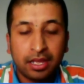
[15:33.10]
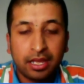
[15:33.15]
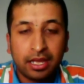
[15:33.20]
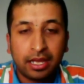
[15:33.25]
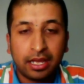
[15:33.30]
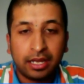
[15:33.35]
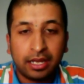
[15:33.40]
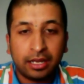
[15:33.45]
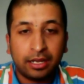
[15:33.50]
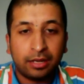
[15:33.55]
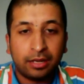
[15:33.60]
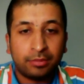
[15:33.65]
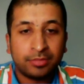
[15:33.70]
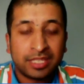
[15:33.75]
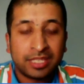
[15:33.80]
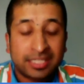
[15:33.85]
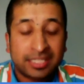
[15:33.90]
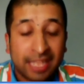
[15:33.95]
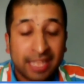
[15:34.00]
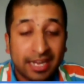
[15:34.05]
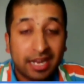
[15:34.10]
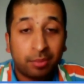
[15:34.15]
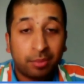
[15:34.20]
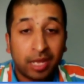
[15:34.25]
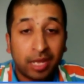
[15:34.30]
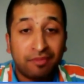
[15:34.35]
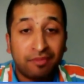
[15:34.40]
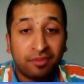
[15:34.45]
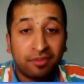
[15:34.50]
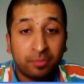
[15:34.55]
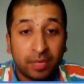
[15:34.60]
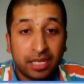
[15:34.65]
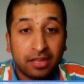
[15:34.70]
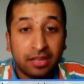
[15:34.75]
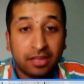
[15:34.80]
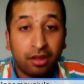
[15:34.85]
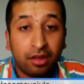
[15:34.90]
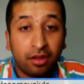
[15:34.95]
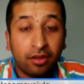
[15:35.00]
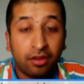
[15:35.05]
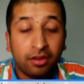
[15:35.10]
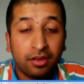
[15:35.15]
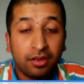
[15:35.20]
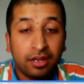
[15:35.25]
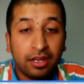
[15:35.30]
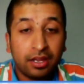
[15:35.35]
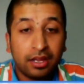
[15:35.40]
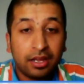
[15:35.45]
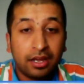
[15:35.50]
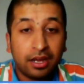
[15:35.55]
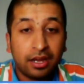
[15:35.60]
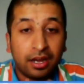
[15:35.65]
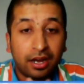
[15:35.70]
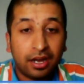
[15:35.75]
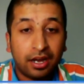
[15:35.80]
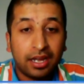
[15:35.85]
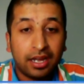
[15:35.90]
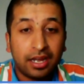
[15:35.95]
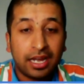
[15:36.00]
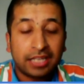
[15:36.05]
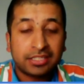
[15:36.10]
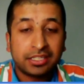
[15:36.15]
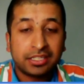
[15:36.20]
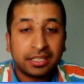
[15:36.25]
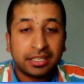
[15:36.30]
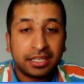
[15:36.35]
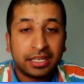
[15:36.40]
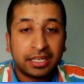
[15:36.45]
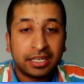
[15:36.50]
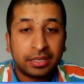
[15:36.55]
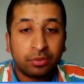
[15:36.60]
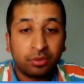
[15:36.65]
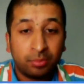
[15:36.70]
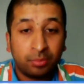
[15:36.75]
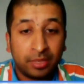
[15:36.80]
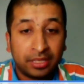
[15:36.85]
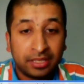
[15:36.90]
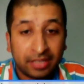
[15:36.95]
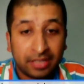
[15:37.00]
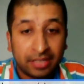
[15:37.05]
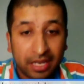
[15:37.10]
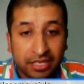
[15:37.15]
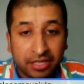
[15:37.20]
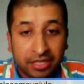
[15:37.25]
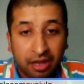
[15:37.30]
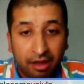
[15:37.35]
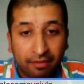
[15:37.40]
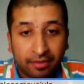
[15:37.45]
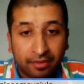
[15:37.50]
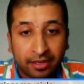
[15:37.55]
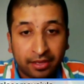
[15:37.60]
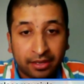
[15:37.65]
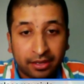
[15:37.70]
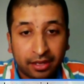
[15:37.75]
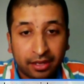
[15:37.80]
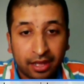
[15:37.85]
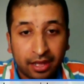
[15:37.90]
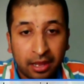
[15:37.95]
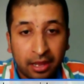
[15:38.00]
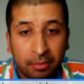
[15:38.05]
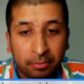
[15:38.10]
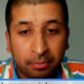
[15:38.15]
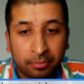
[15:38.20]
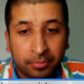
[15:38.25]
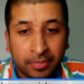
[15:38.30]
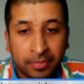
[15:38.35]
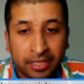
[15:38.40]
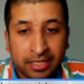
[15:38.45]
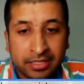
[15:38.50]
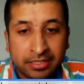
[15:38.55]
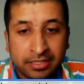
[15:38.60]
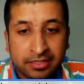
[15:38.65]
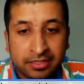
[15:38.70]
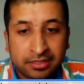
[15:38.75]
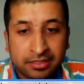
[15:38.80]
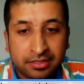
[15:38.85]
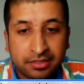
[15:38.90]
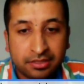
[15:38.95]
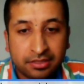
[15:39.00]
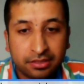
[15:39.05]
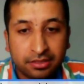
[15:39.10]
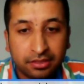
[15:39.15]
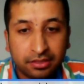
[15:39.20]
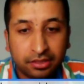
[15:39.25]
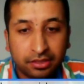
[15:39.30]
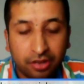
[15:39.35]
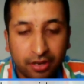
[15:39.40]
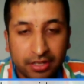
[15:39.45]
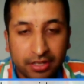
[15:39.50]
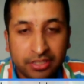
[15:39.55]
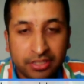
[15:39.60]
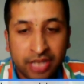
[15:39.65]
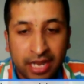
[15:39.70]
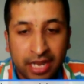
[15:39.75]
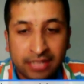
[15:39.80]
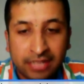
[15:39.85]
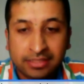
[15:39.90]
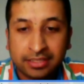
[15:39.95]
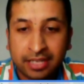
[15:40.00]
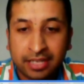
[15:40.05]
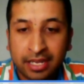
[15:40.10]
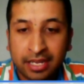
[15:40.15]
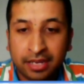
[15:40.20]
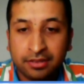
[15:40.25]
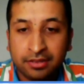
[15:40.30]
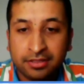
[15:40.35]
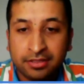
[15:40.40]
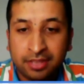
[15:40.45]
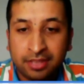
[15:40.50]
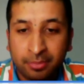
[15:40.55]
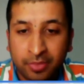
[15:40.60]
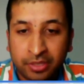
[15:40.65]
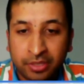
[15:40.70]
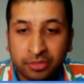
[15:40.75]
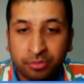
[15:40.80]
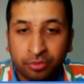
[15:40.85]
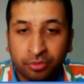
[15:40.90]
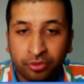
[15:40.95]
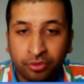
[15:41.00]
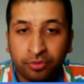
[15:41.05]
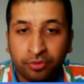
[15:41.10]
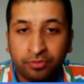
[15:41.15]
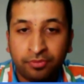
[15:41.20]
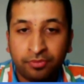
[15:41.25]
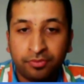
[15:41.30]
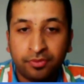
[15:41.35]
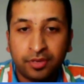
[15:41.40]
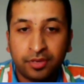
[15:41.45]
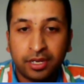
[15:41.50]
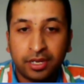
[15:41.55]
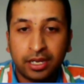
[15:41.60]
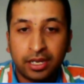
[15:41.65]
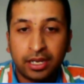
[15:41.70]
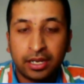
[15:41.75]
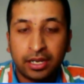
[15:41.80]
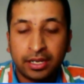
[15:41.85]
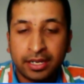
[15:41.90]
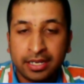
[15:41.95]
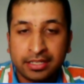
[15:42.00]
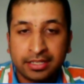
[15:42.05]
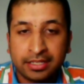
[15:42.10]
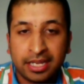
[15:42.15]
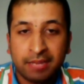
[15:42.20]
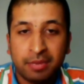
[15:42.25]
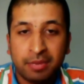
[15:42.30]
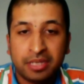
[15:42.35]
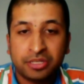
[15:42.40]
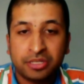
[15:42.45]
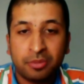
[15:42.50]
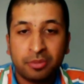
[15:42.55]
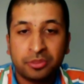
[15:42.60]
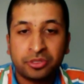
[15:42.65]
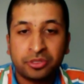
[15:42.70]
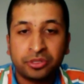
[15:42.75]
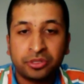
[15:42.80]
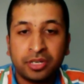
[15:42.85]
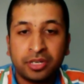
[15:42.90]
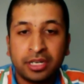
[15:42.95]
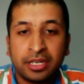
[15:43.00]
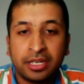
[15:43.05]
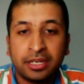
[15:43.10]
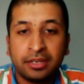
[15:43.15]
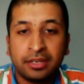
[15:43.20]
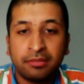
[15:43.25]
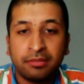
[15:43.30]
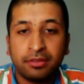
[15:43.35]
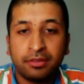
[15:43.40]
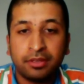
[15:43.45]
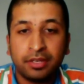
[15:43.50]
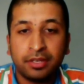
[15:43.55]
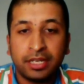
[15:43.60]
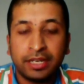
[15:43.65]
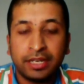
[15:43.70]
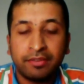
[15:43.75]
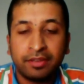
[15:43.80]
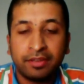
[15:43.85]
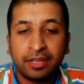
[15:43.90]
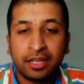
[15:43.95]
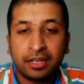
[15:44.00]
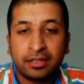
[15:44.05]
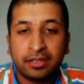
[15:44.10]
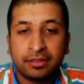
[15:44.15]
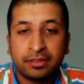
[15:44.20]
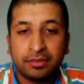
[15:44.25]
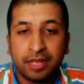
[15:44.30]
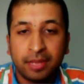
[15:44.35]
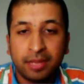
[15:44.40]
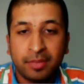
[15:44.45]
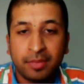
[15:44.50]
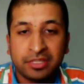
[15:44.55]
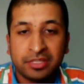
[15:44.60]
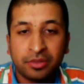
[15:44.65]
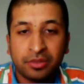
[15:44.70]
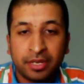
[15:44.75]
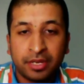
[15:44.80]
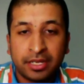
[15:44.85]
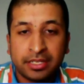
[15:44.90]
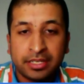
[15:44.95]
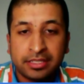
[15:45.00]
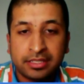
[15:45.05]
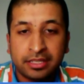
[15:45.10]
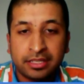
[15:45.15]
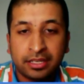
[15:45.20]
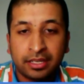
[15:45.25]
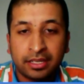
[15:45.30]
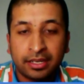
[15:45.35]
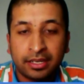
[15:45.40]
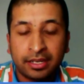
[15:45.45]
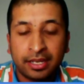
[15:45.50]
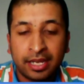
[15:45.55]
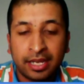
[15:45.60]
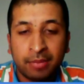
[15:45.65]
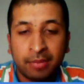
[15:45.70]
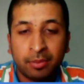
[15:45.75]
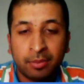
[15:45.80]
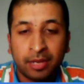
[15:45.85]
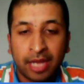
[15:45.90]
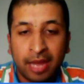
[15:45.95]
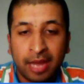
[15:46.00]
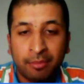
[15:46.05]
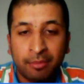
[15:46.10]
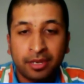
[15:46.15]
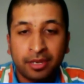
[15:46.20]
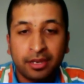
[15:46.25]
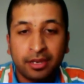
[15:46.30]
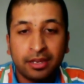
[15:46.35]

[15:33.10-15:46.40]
The standout player for me, though, I actually think he will be Dinesh Kartik. He's got his chance again, something to prove. He doesn't get much opportunity given that MS Dhoni is the keeper captain.